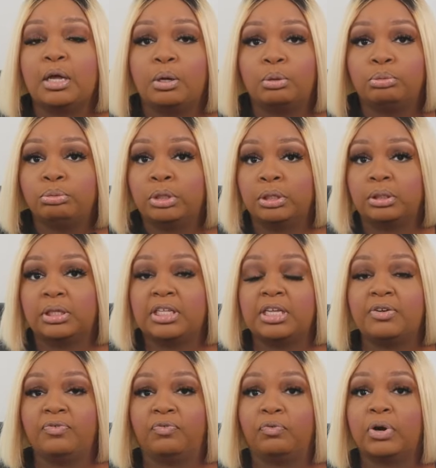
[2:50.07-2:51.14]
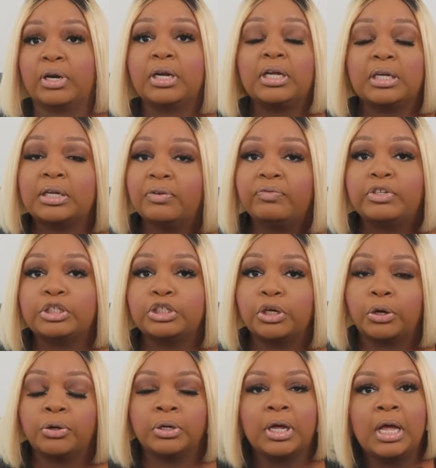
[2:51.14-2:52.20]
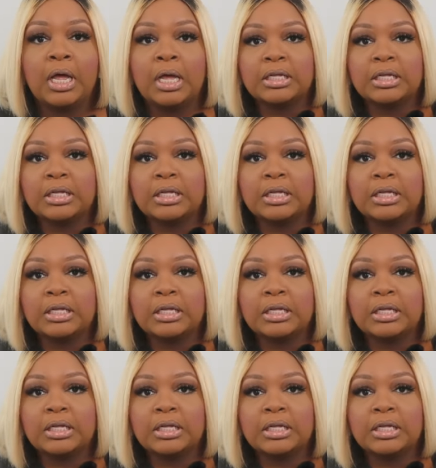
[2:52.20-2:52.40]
on the front of the shirt.